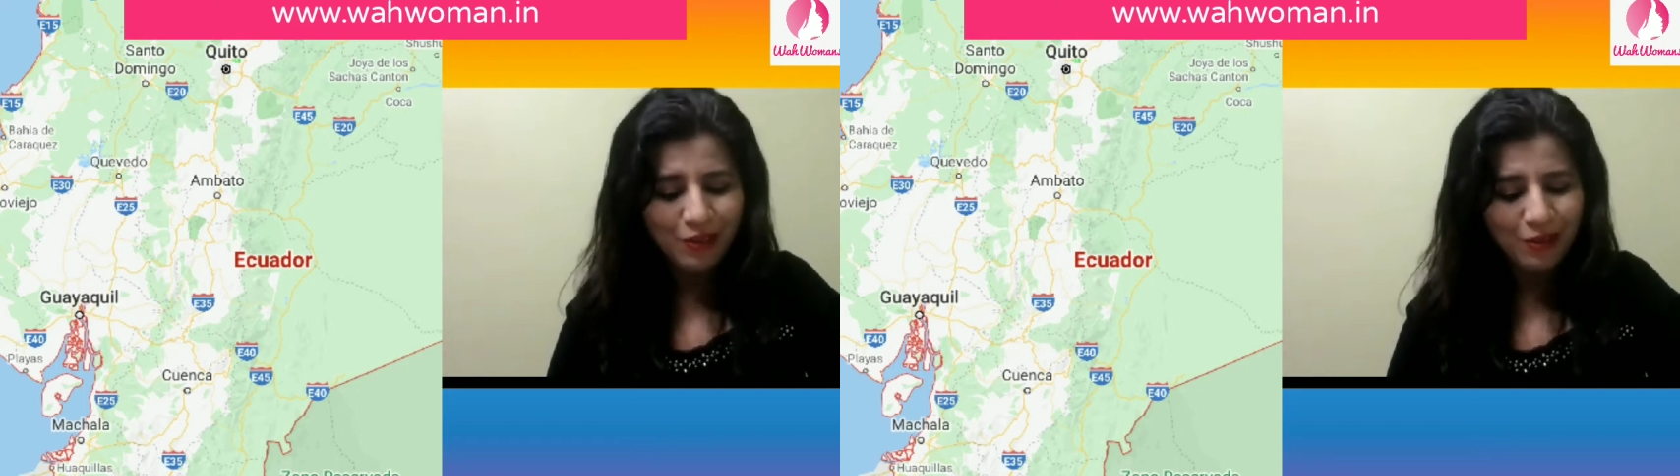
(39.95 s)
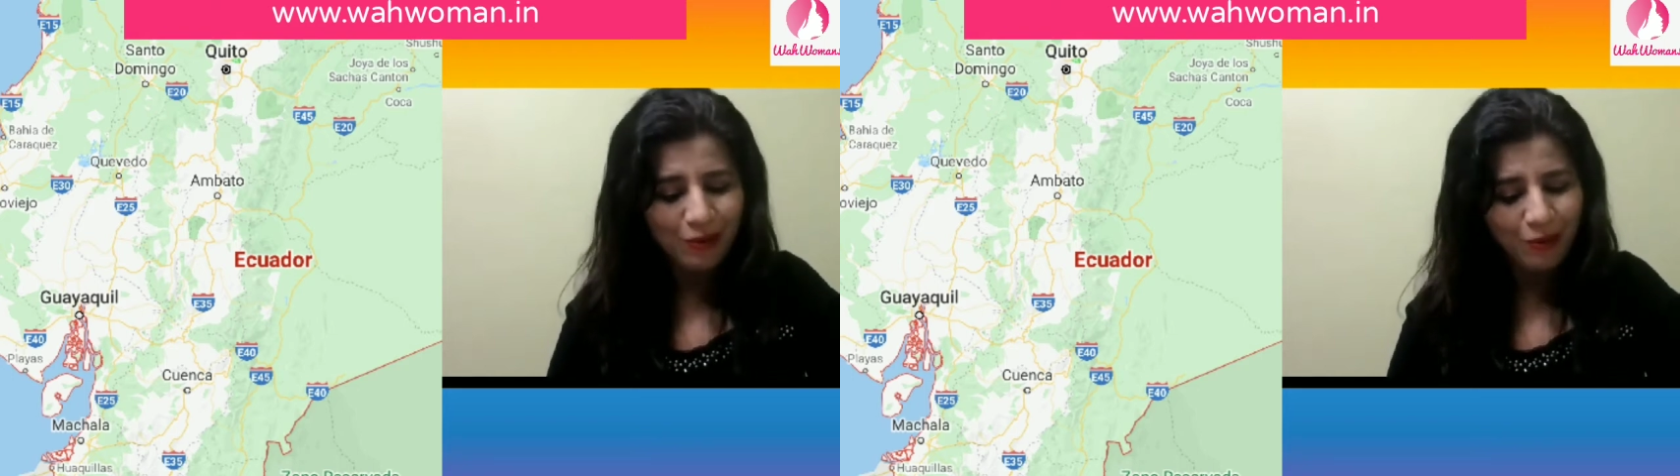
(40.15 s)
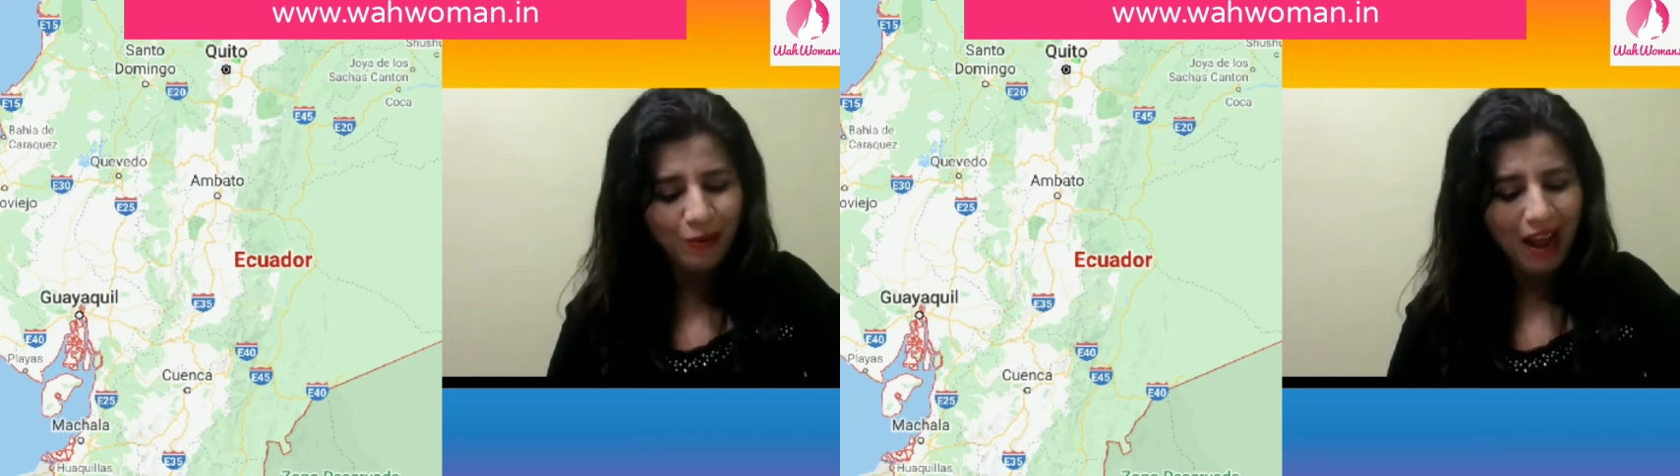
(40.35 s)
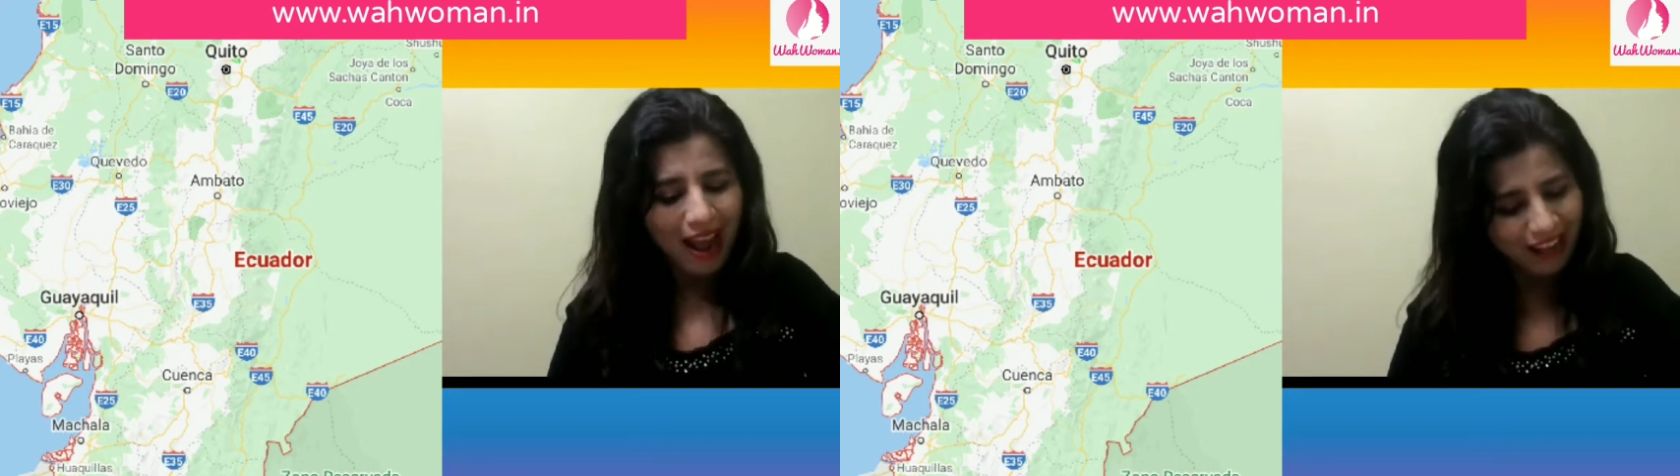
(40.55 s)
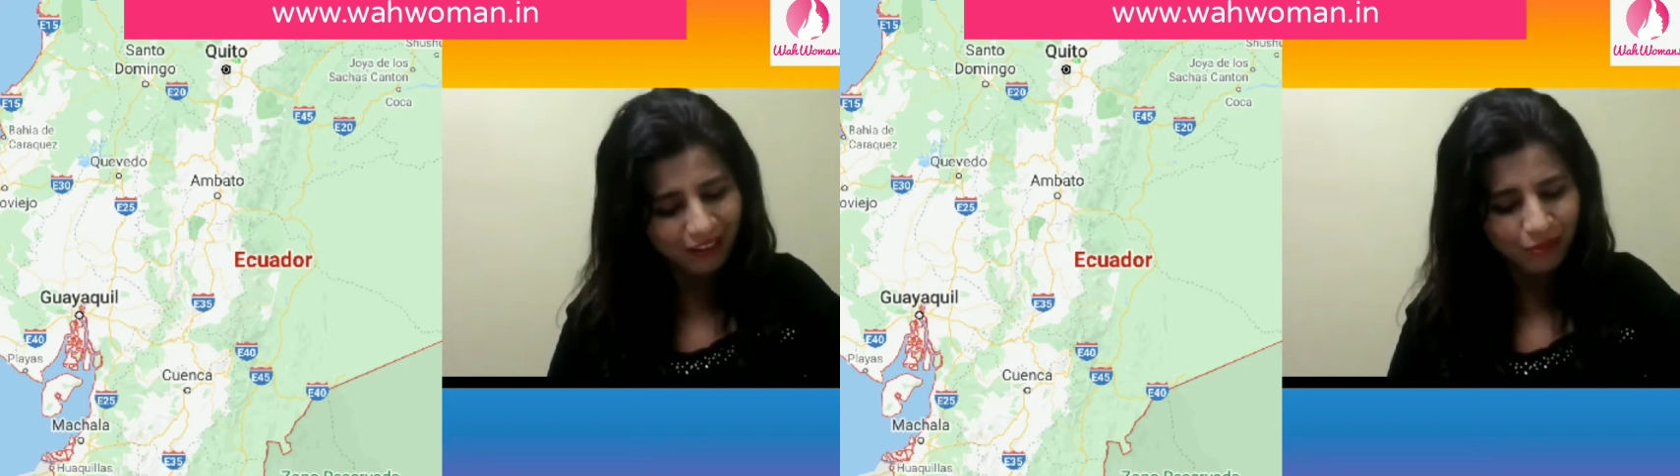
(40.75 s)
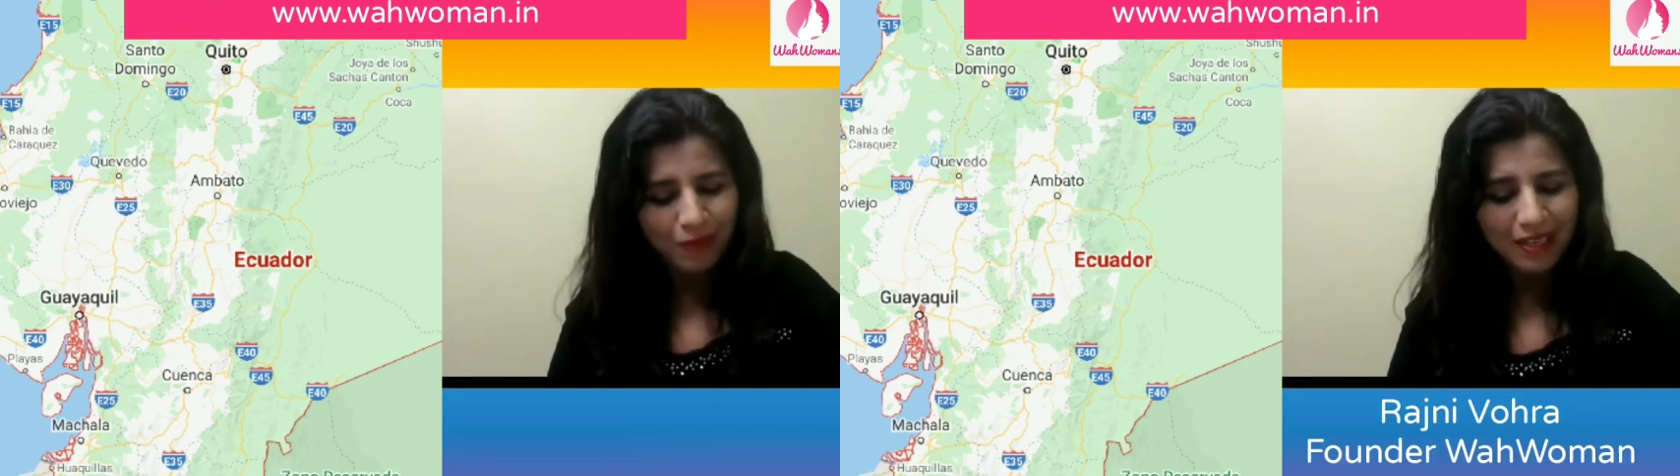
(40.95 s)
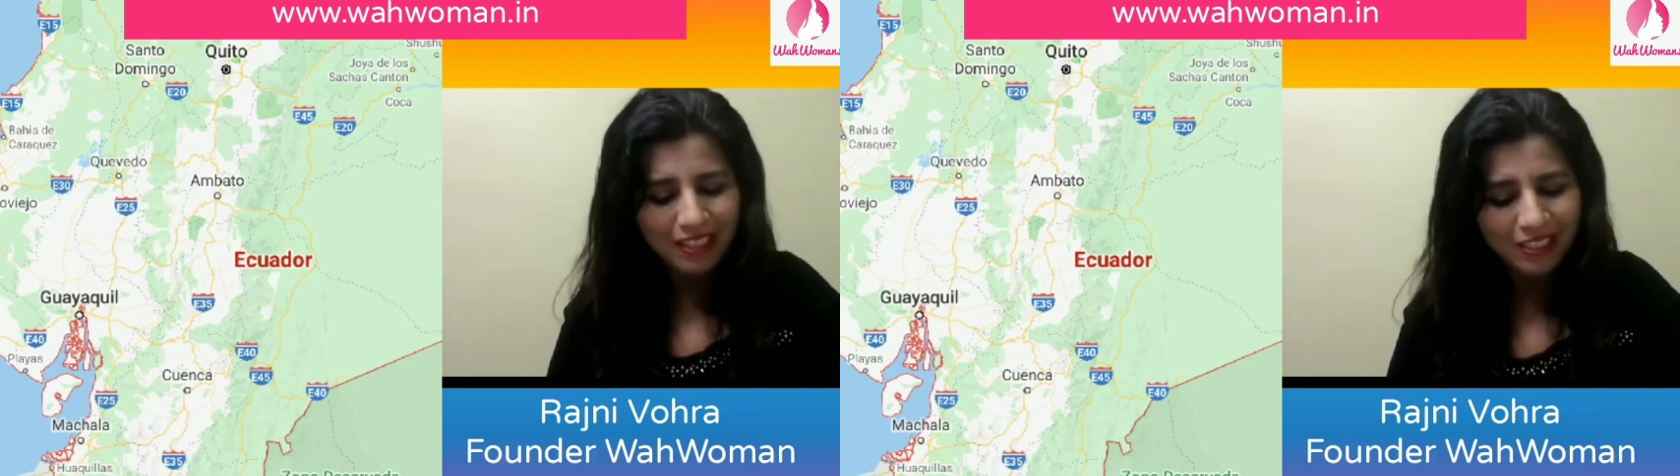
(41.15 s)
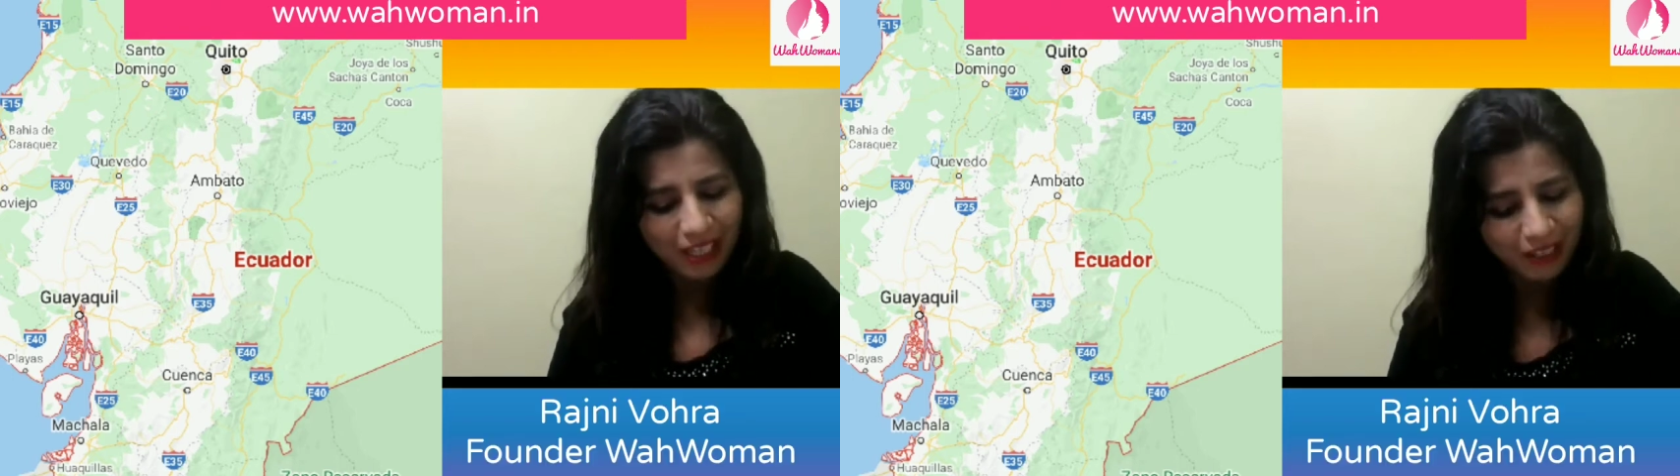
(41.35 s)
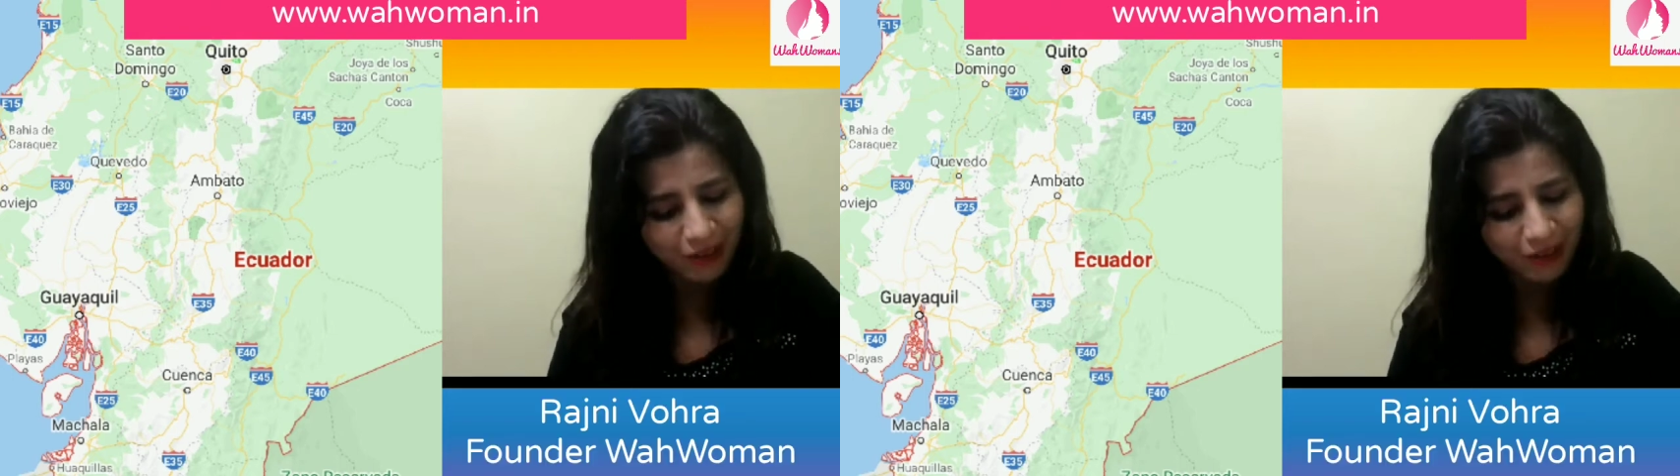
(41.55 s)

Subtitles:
who has been a gender